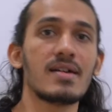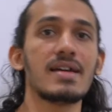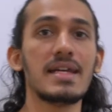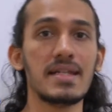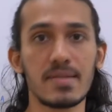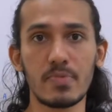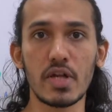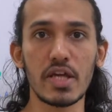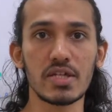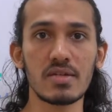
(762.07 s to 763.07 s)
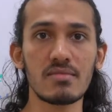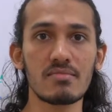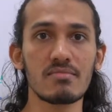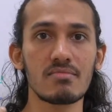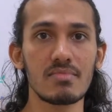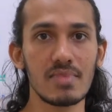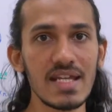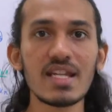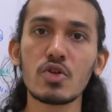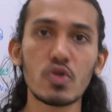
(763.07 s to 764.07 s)
inspiration in
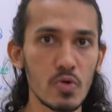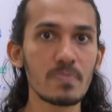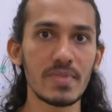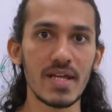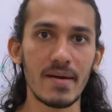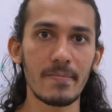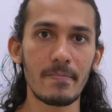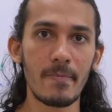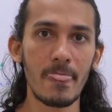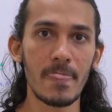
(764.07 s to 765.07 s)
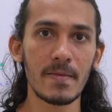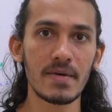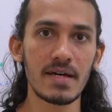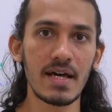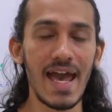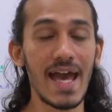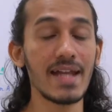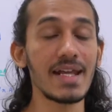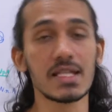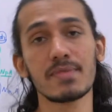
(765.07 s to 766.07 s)
eupnea and
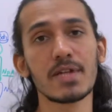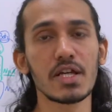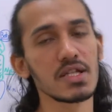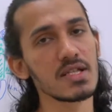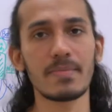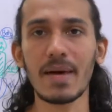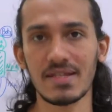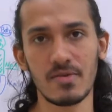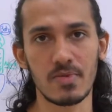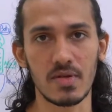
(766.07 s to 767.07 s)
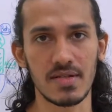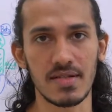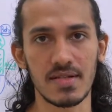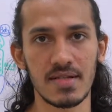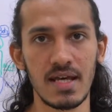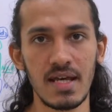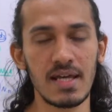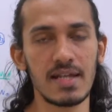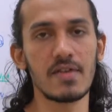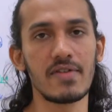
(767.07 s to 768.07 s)
expiration is a passive process.
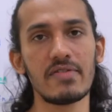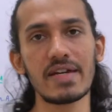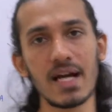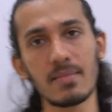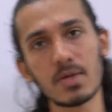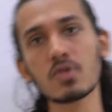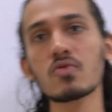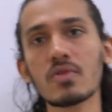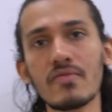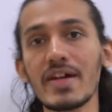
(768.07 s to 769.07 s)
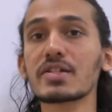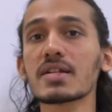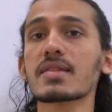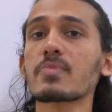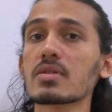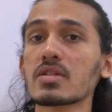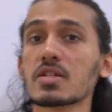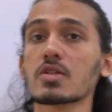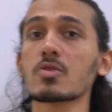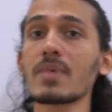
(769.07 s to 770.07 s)
And when we come to ventral respiratory
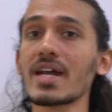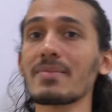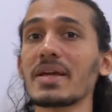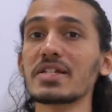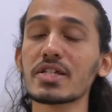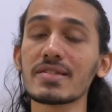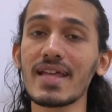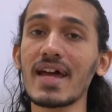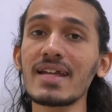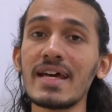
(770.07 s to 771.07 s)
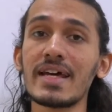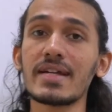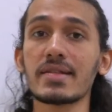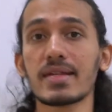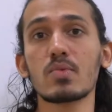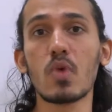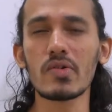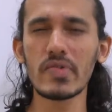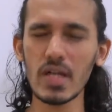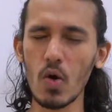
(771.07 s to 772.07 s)
group, I had mentioned that it is involved
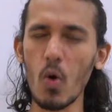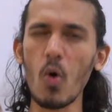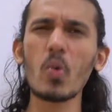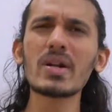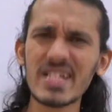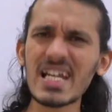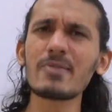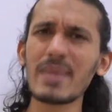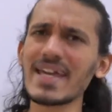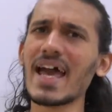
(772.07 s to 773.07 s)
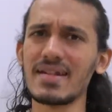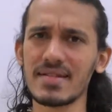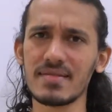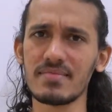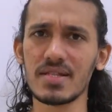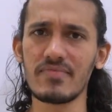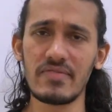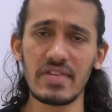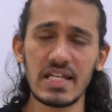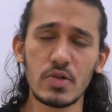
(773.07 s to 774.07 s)
in overdrive mechanisms when
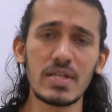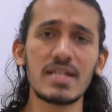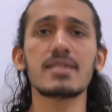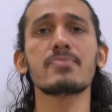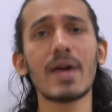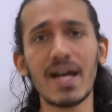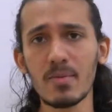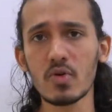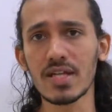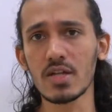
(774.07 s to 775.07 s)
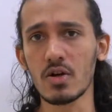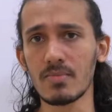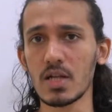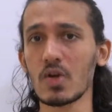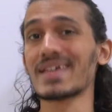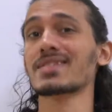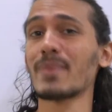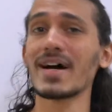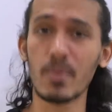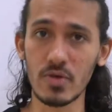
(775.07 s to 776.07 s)
we need to inspire more than normal or
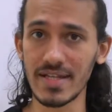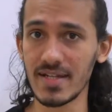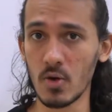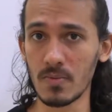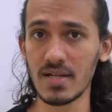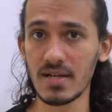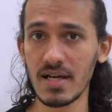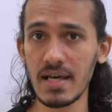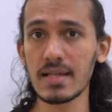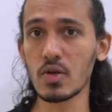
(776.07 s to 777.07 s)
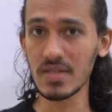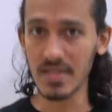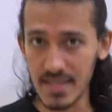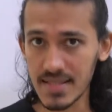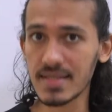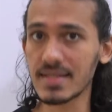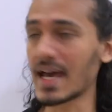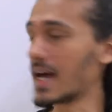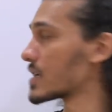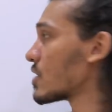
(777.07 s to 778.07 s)
expire more than normal. So in this
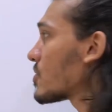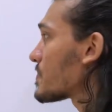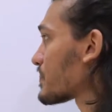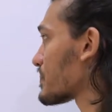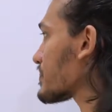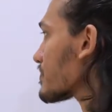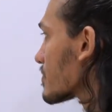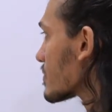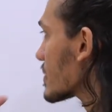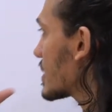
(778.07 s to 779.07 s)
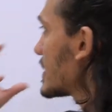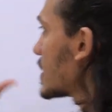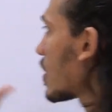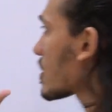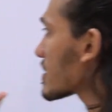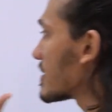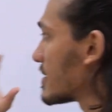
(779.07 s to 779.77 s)
scenario, your